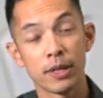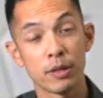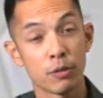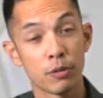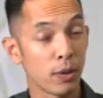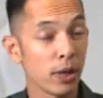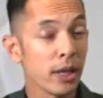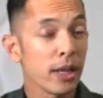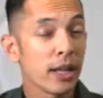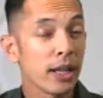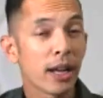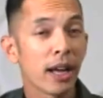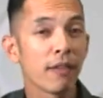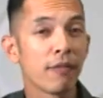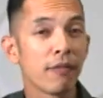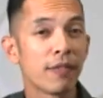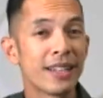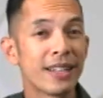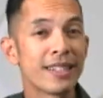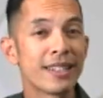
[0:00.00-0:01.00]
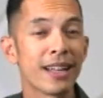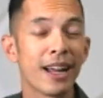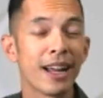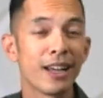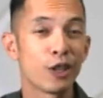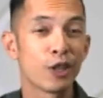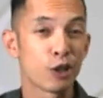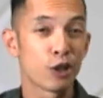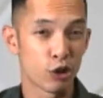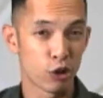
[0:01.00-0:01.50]
it's really kind of
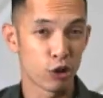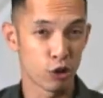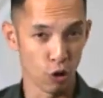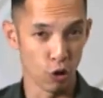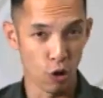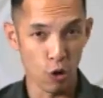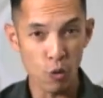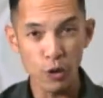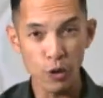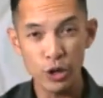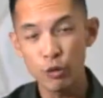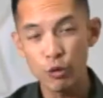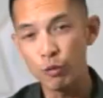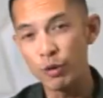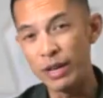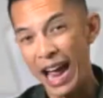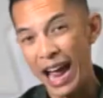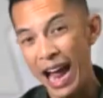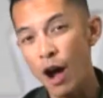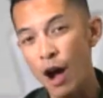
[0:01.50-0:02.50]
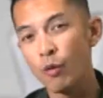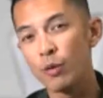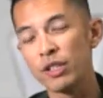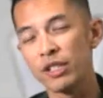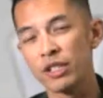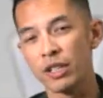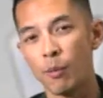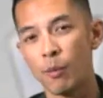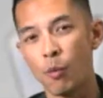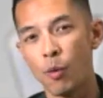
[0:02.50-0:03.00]
designed to slow you down
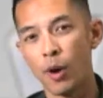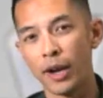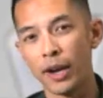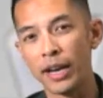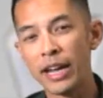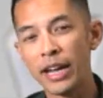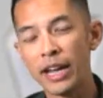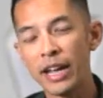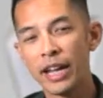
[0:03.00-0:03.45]
somewhat